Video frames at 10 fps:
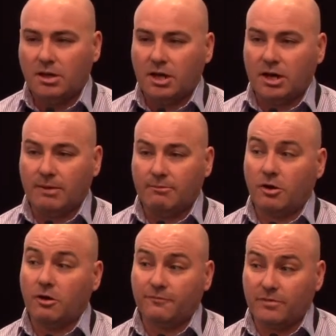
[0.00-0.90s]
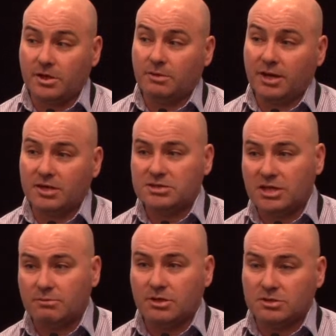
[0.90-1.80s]
Hopefully in about
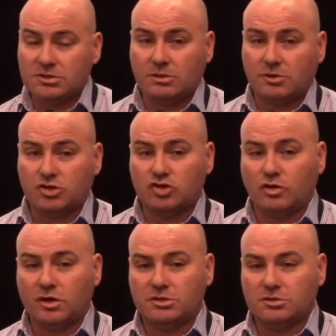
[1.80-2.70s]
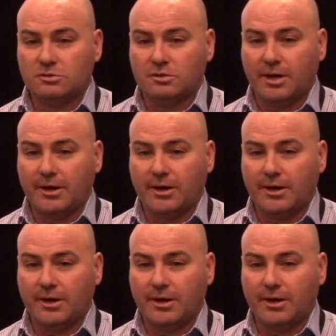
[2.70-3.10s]
10 minutes, I'm going to try to